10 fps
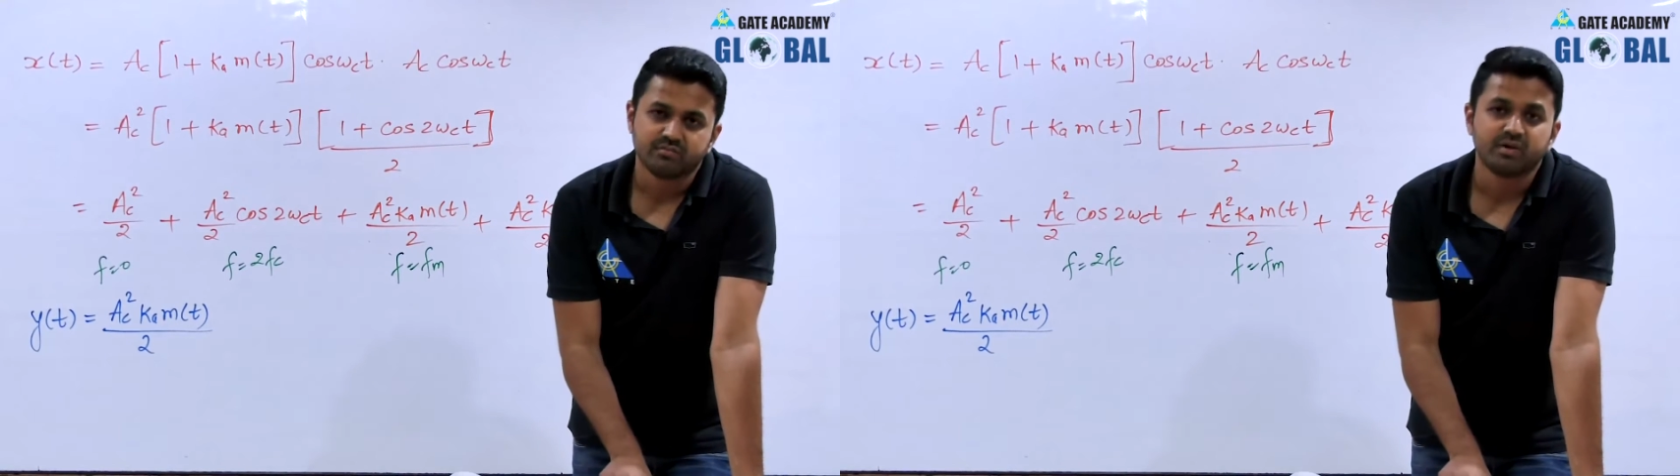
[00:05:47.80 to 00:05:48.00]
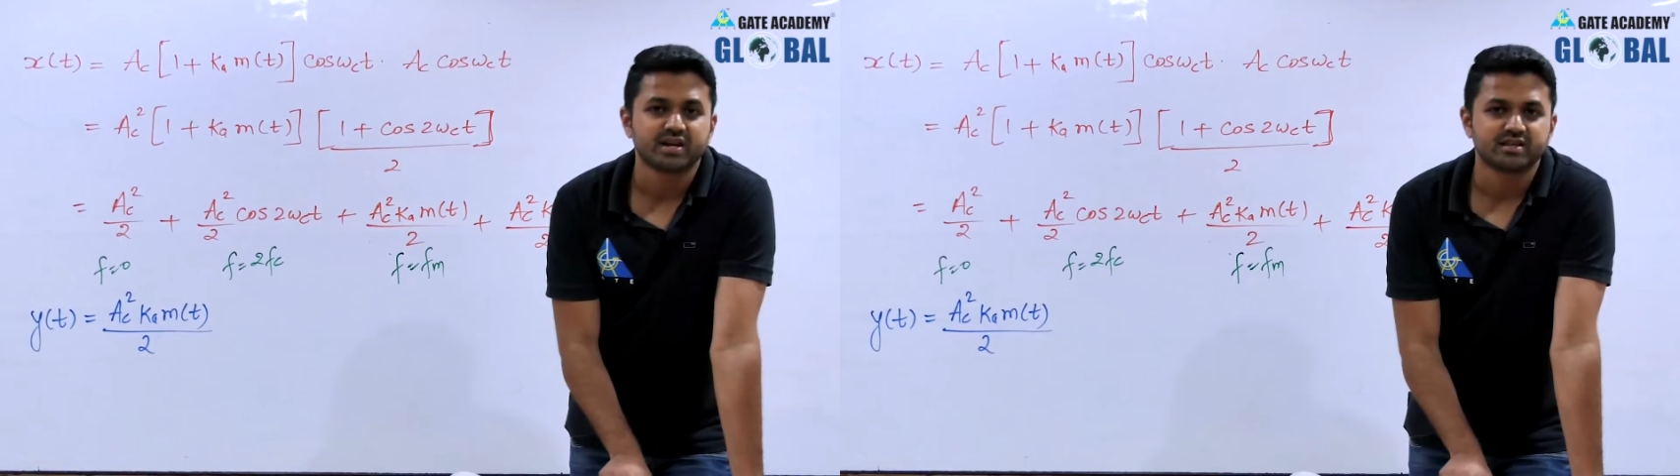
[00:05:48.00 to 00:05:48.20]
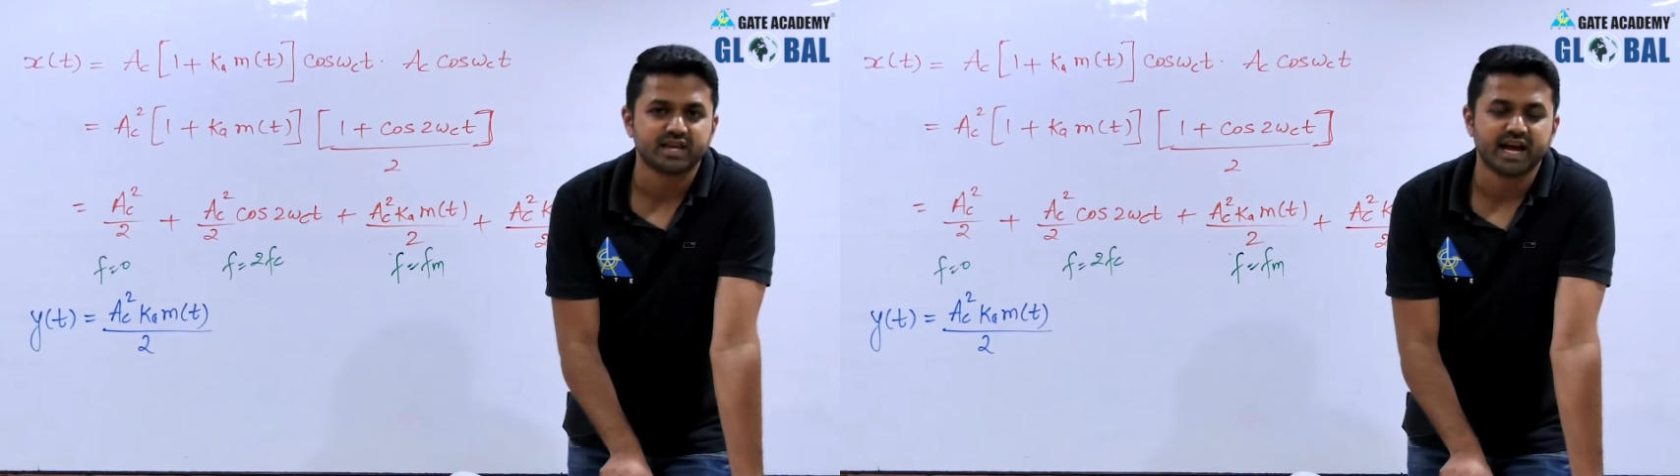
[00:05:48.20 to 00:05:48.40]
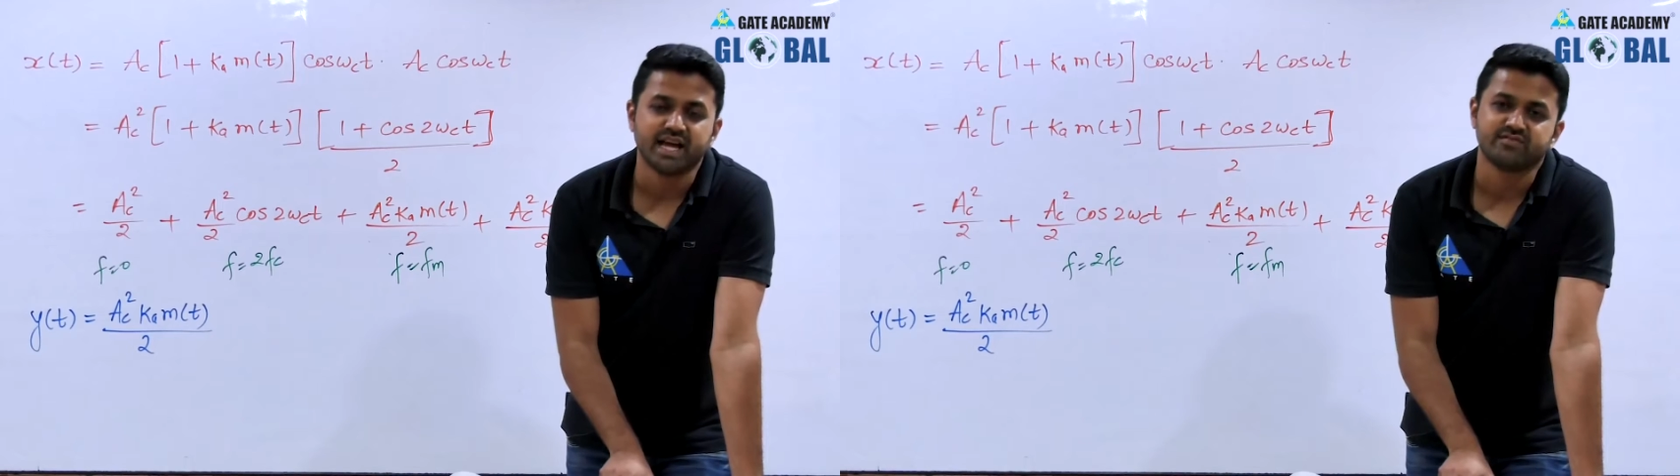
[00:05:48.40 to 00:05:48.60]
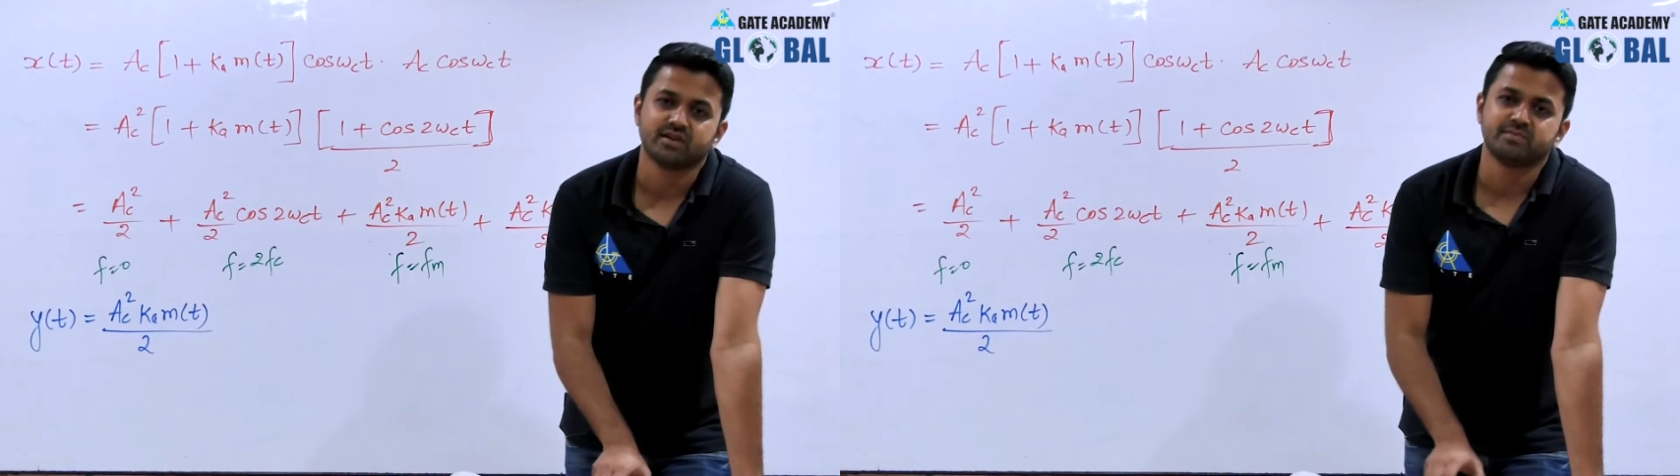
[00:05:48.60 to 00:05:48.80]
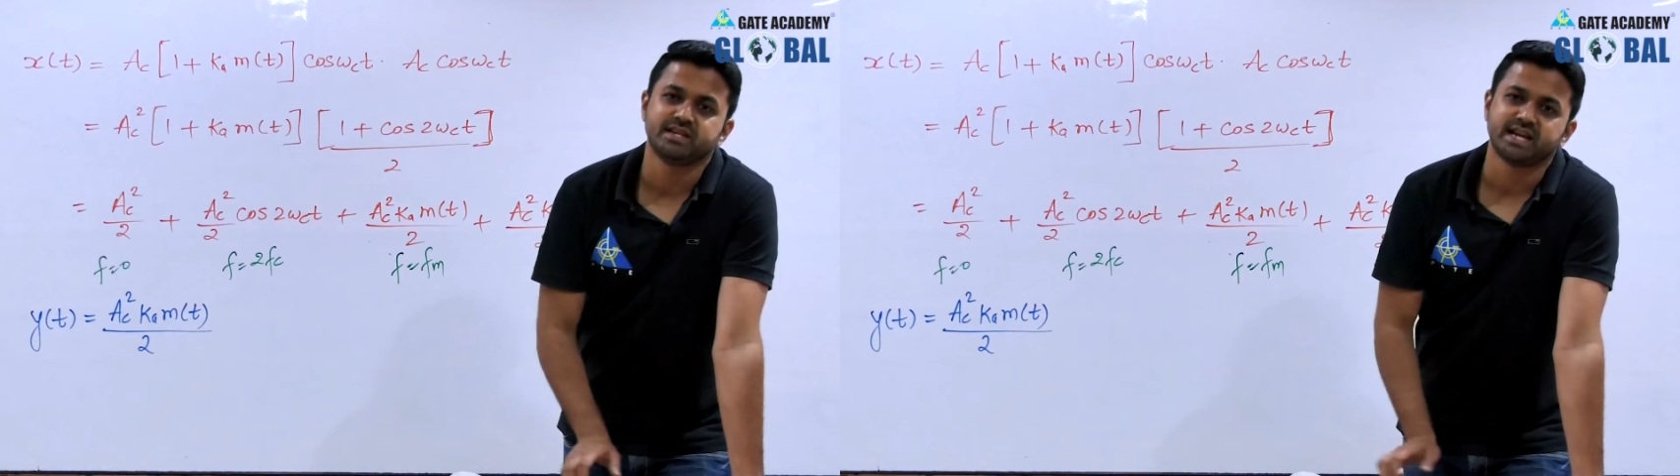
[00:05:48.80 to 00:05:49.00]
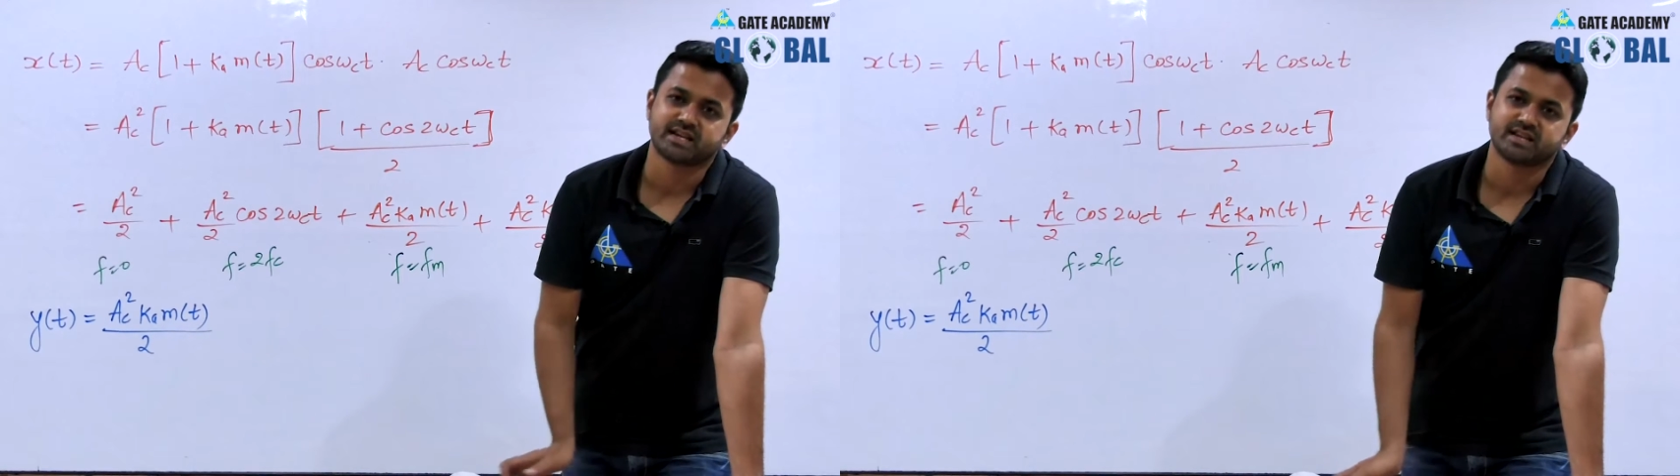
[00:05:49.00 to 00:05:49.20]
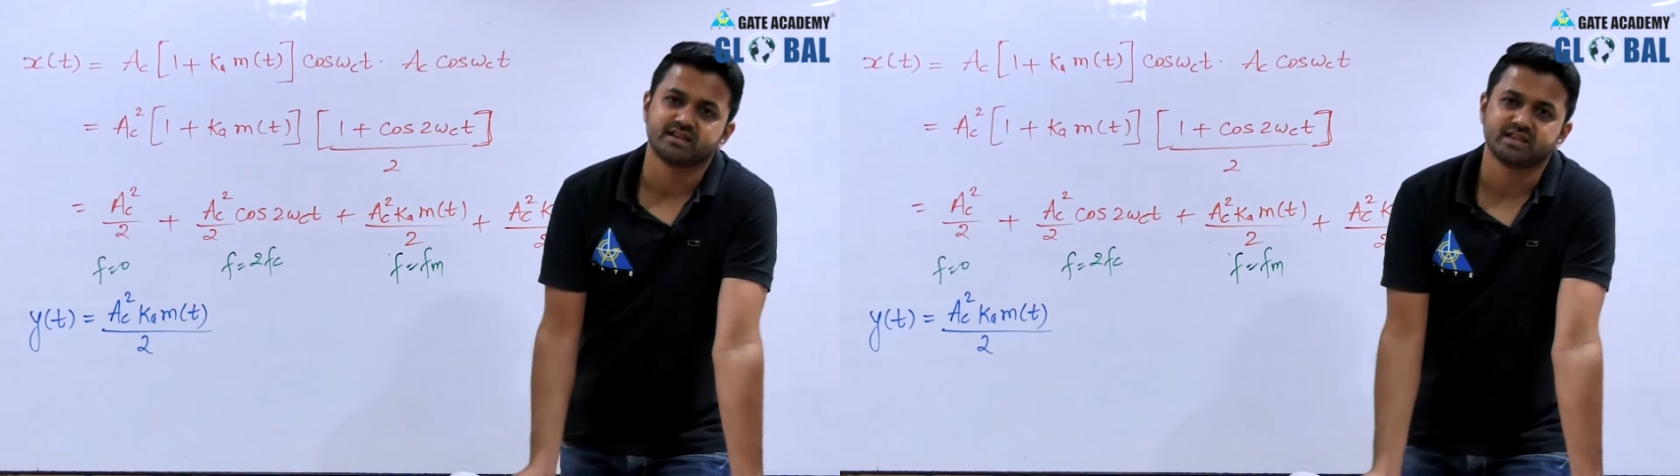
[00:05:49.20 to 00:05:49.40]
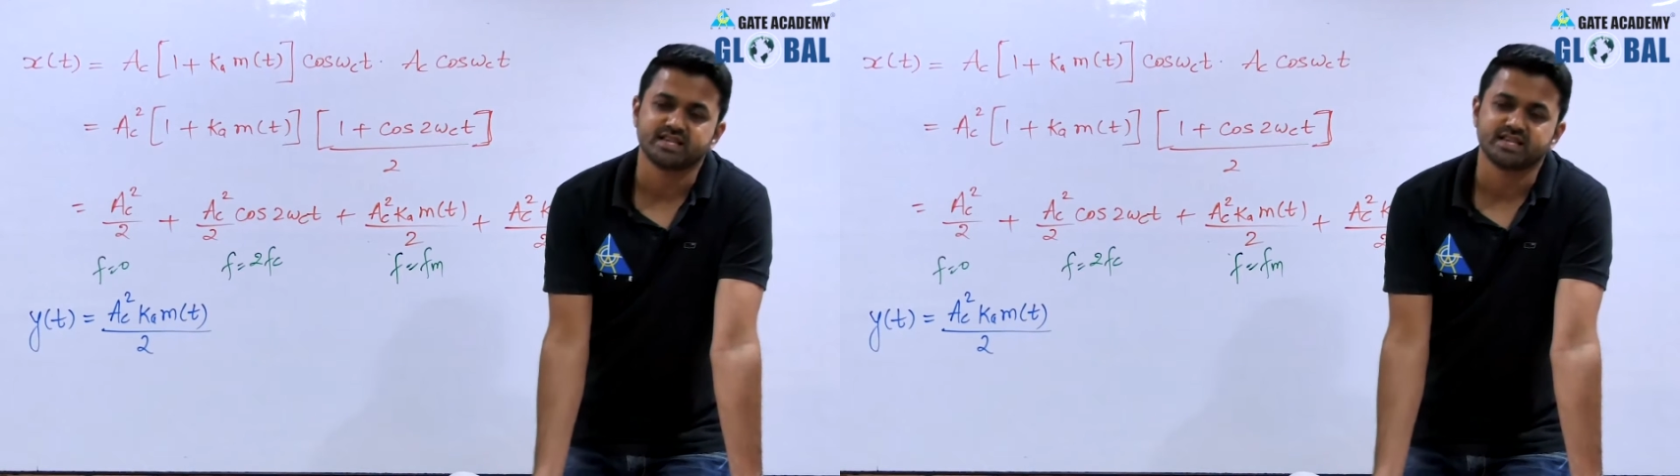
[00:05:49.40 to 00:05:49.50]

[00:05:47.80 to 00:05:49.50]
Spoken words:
But the envelope detector